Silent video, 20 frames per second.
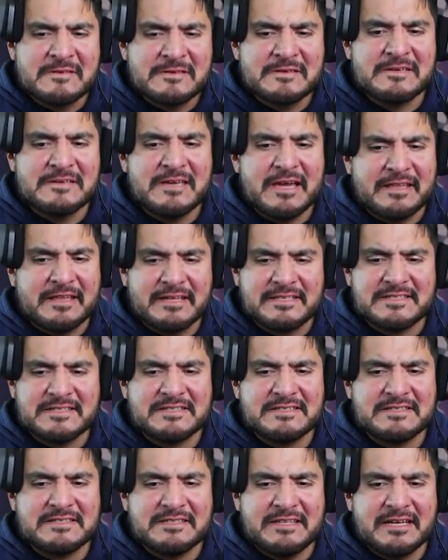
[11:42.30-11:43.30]
Yeah, that's
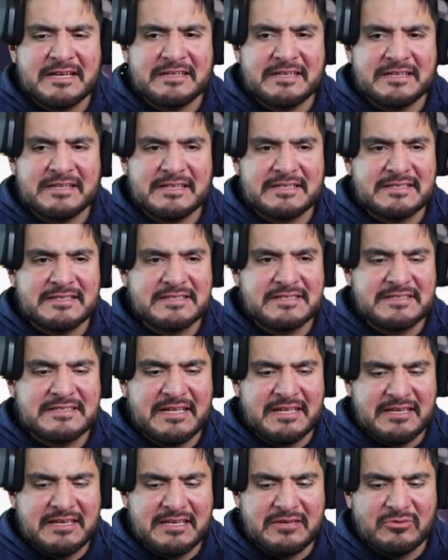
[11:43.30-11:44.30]
that, that that's a
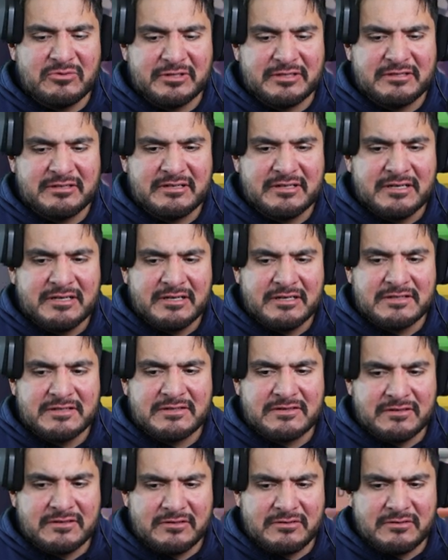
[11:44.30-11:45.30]
stinky one.
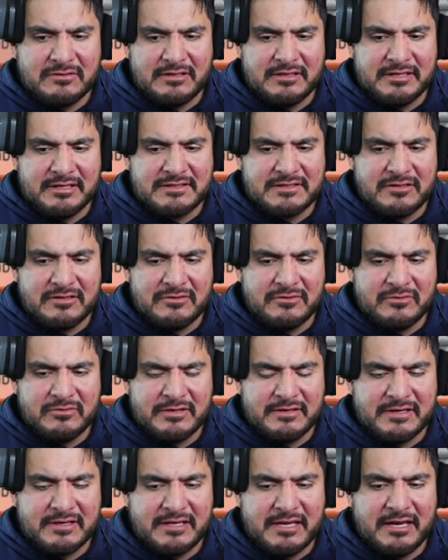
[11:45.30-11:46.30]
So, let's go
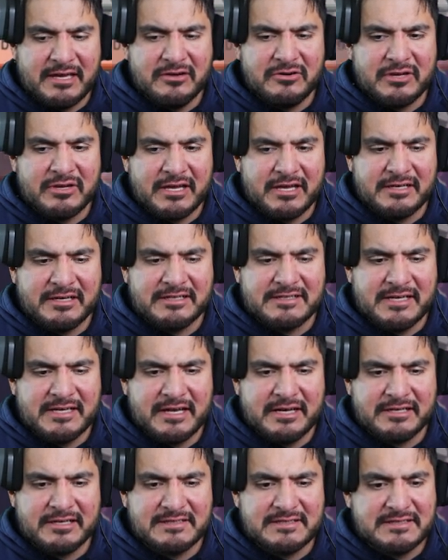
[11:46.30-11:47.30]
with a KO can
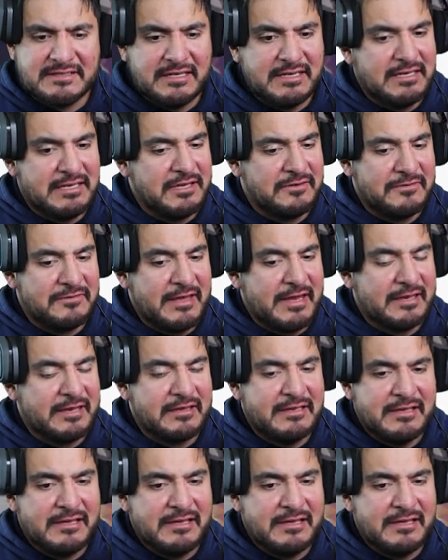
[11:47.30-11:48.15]
attack, see if that